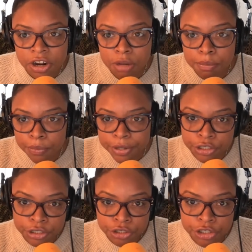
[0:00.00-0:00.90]
to point
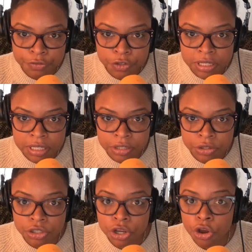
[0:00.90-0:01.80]
you to different
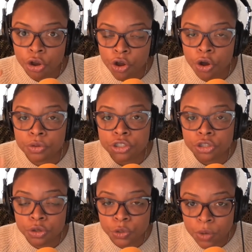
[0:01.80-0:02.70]
deals. Go to
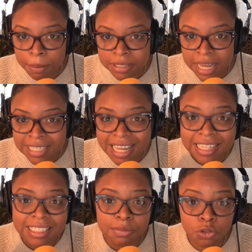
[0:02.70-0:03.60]
those websites
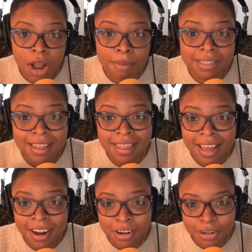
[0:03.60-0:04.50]
and subscribe to
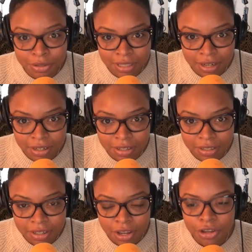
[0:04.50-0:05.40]
their newsletters.